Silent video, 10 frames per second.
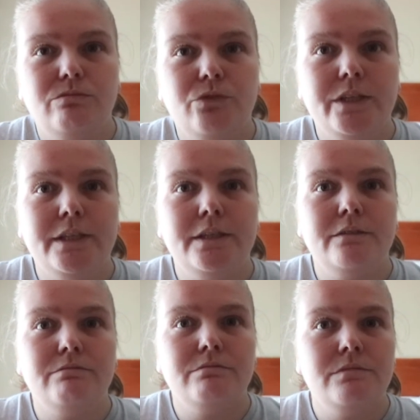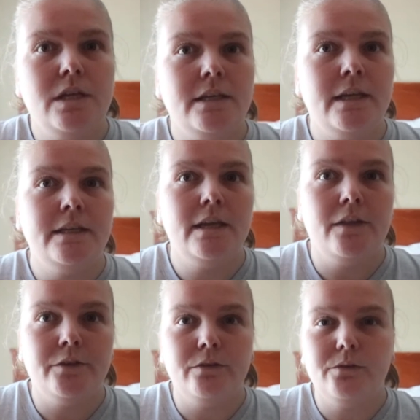really done any
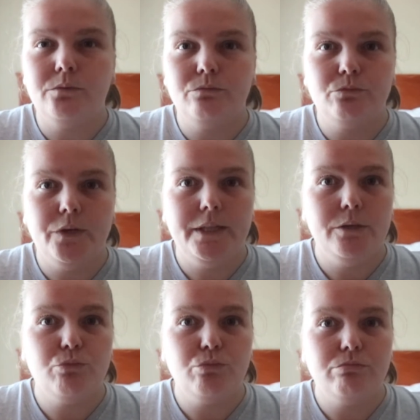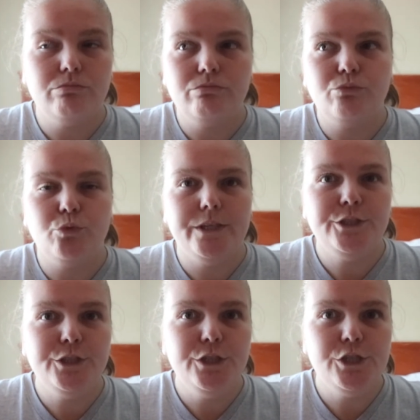other really
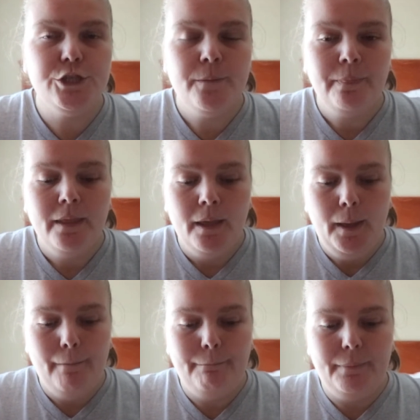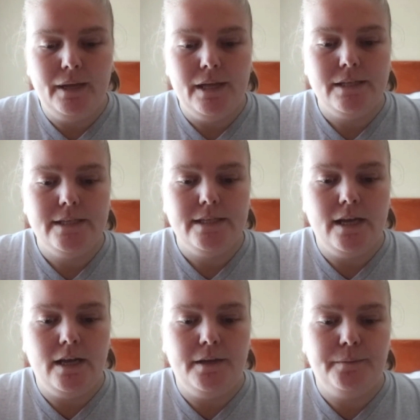research. But
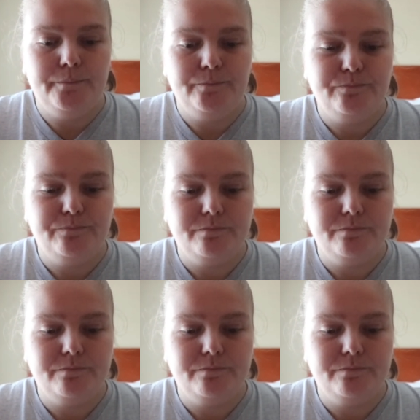um,